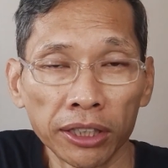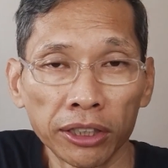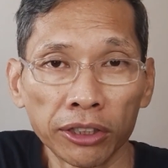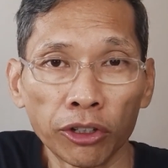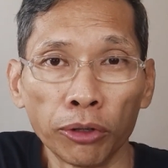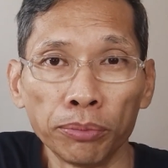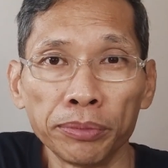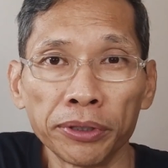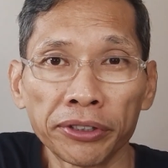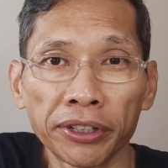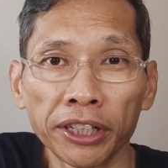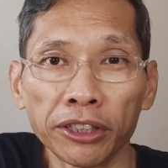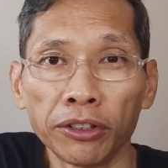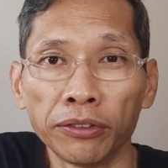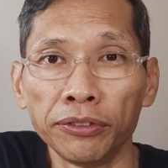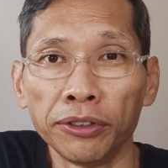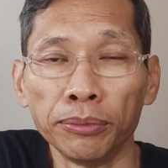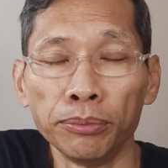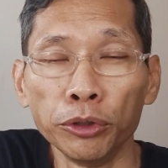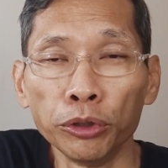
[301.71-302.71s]
copyright
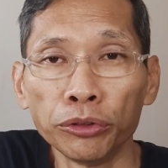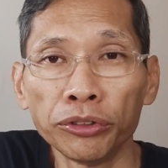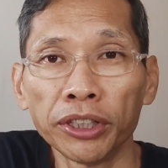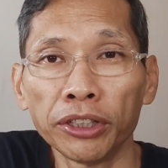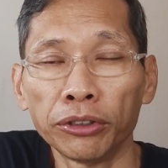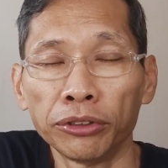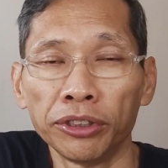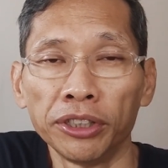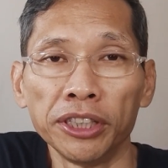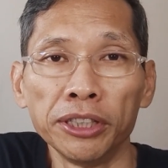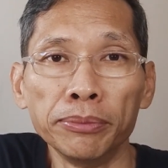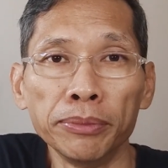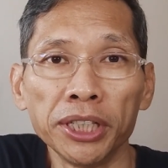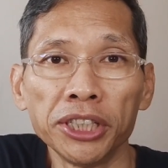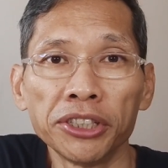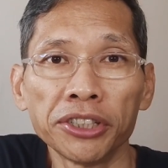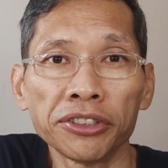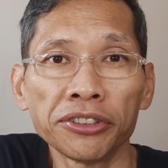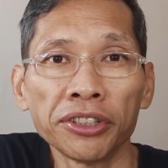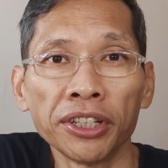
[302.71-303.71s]
of the music or the
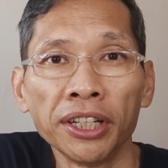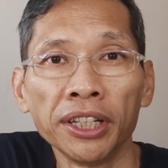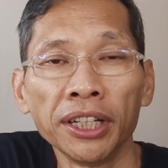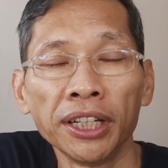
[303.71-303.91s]
images,